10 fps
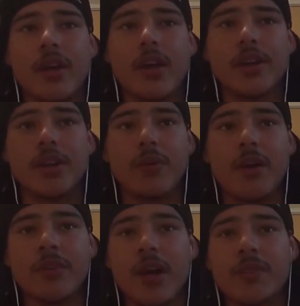And
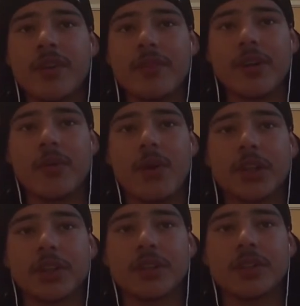I'm never gonna
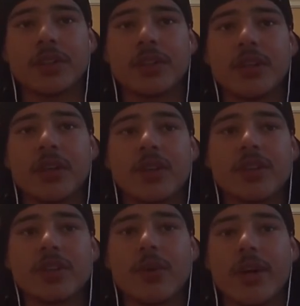watch it
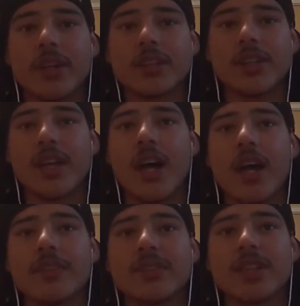so I can say
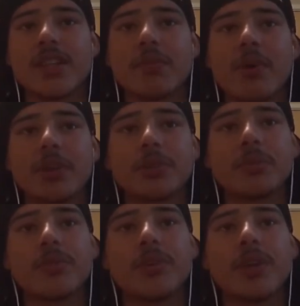I've seen the Emoji
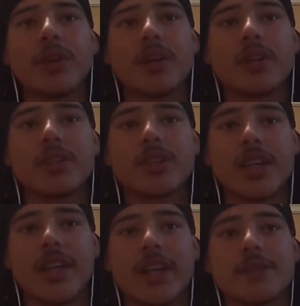Movie to
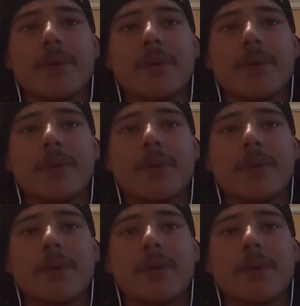say that it's